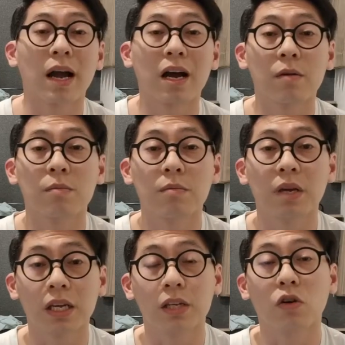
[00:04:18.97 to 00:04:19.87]
how
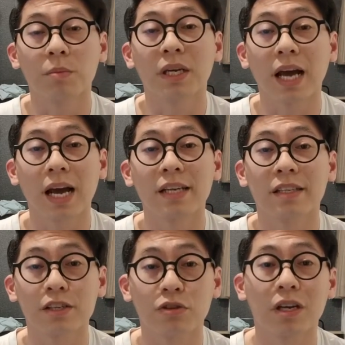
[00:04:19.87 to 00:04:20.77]
many nomikais
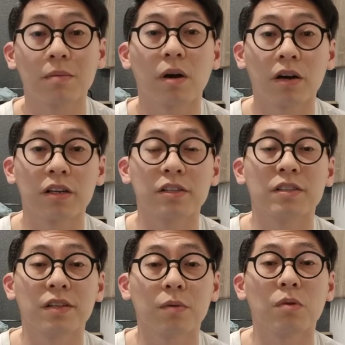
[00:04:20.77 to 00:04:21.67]
and drinking parties
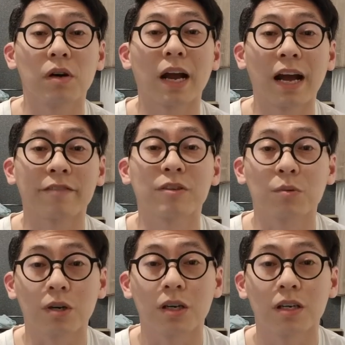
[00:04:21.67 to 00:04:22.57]
there were after
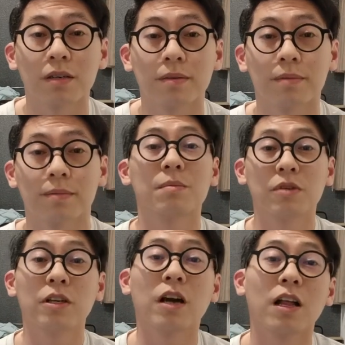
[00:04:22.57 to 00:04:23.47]
work. Some
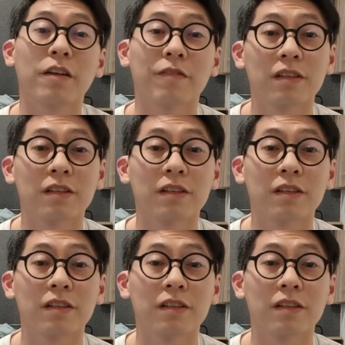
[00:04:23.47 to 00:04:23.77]
good colleague